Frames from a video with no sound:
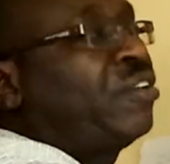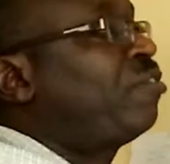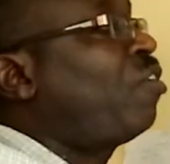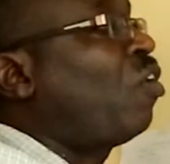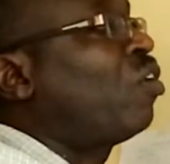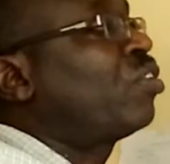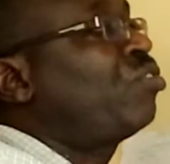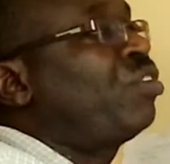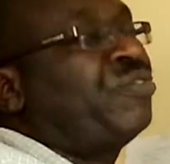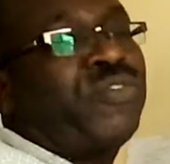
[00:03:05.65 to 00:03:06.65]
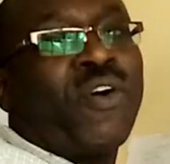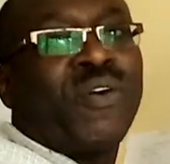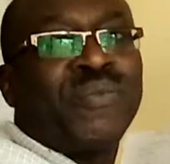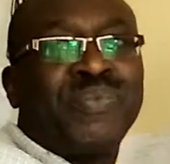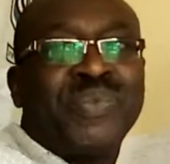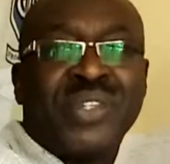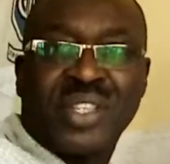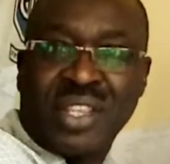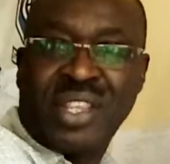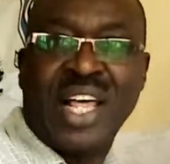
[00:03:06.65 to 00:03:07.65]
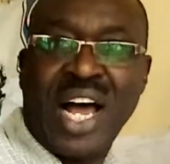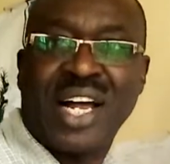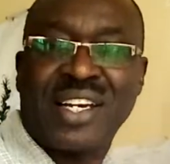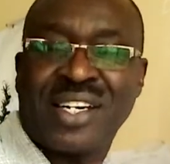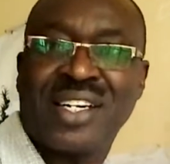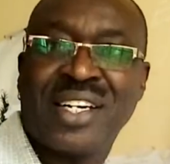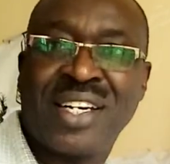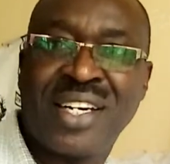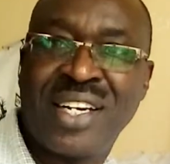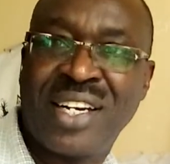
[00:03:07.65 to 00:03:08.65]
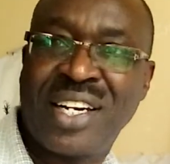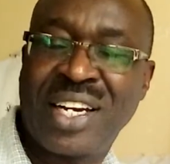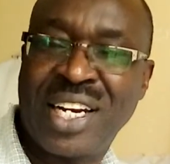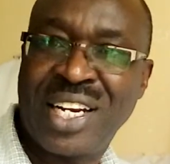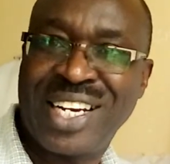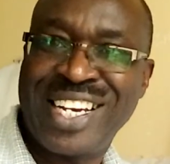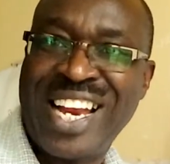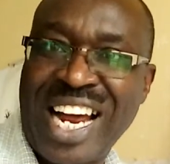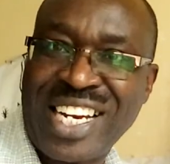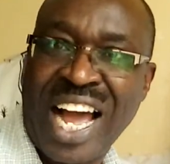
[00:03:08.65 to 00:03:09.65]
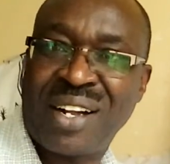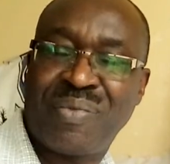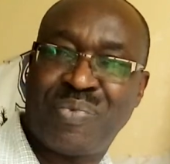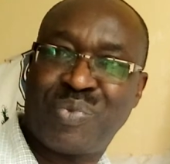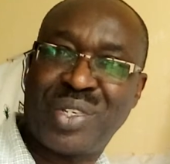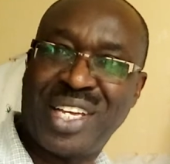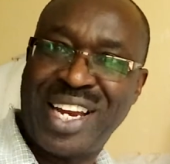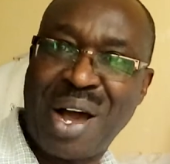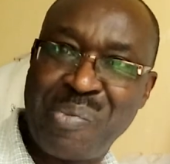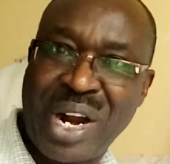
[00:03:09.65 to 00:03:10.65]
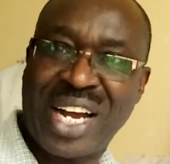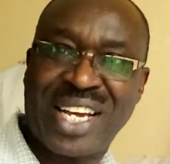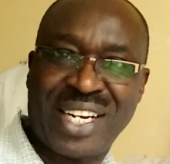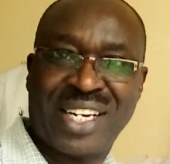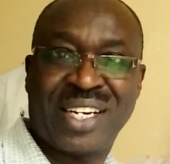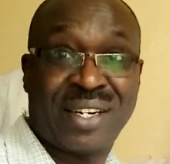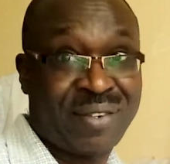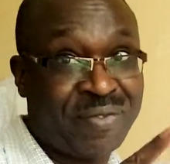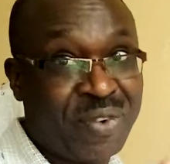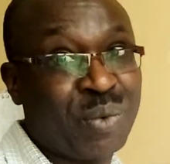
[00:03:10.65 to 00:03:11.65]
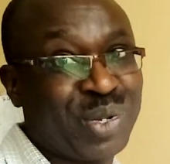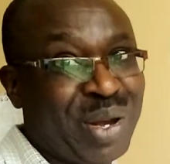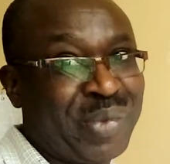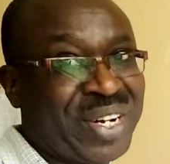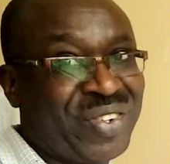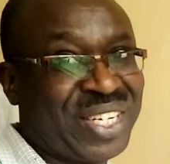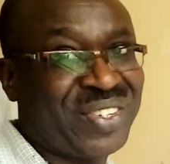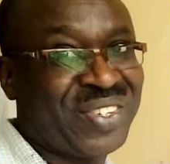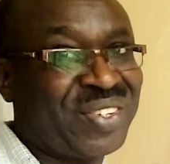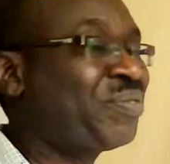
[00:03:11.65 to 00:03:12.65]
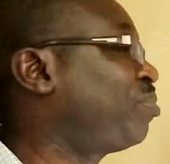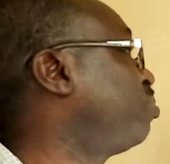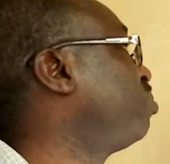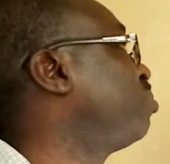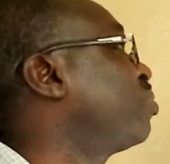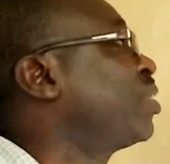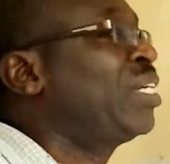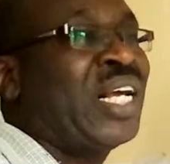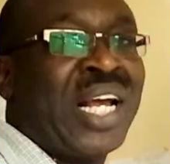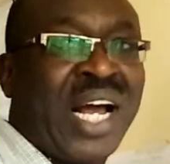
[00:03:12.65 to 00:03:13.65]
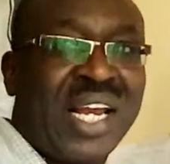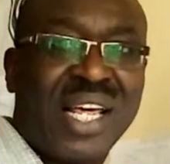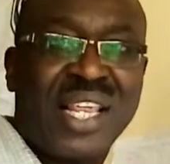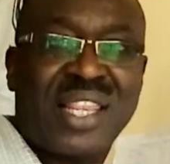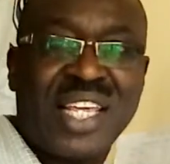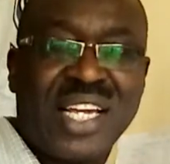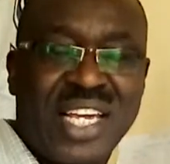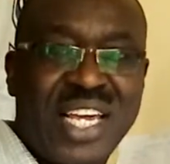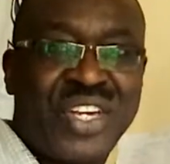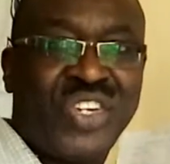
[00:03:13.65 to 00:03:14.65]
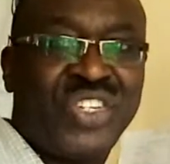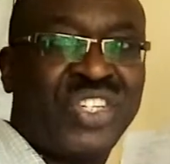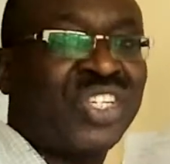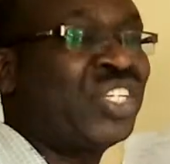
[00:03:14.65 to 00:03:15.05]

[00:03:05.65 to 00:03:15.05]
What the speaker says: 4, 3, 4. That data in a bracket forms a matrix. Another thing is